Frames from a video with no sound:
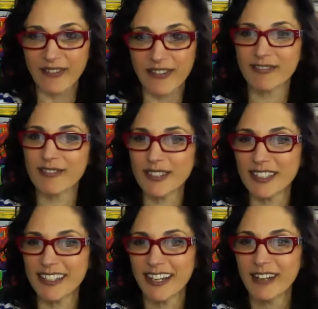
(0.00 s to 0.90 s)
We could root
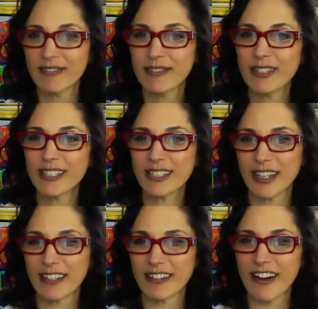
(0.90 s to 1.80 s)
each
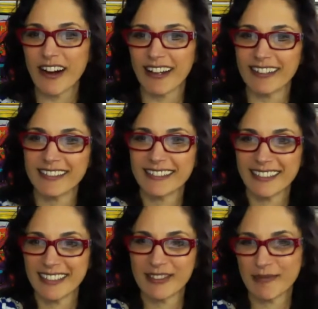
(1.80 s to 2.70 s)
other on.
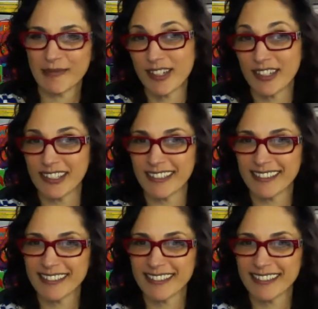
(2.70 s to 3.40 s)
It'd be cool,